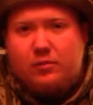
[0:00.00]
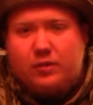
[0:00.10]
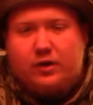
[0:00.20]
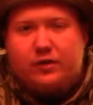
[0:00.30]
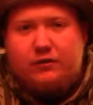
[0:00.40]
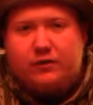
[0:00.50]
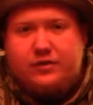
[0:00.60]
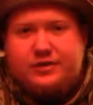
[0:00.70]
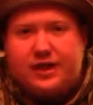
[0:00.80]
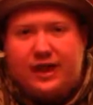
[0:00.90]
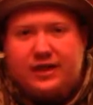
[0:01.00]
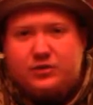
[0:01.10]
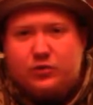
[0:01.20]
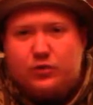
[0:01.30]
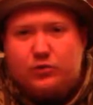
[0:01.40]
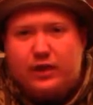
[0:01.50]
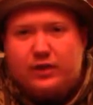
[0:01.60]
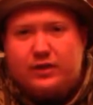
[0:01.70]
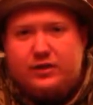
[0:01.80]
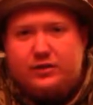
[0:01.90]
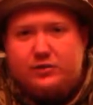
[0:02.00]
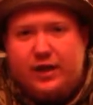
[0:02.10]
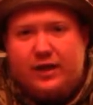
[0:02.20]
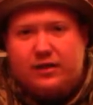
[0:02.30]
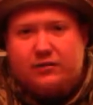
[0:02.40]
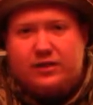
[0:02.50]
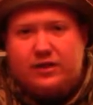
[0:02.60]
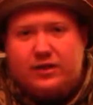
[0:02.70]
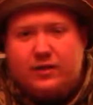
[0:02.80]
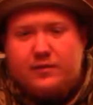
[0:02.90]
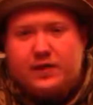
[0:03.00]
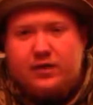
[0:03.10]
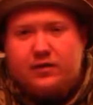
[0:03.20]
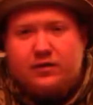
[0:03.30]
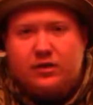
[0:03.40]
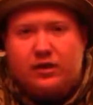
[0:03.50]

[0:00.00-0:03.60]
But on the first cast with a weightless, wacky rigged Yum Dinger,